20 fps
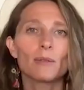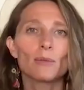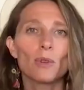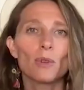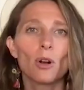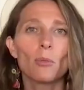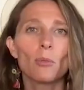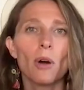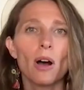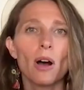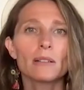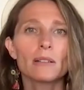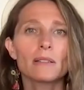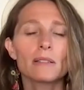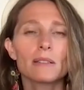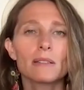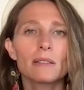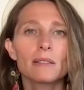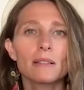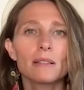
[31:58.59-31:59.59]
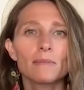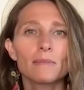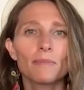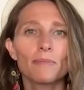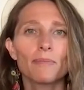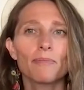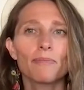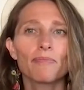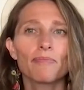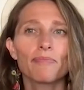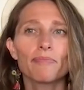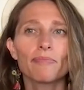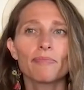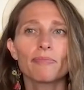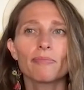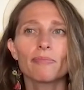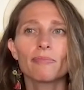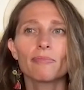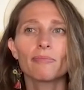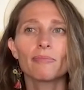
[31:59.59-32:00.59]
robots,
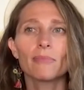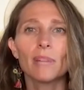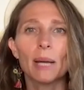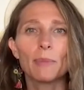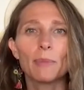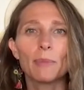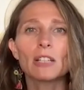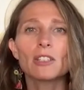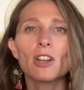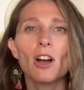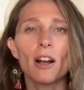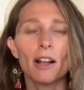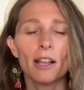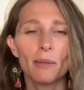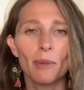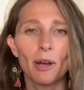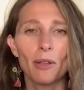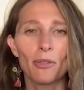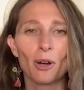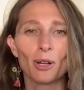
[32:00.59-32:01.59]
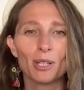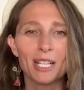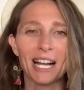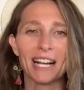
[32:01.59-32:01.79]
I'm not talking about those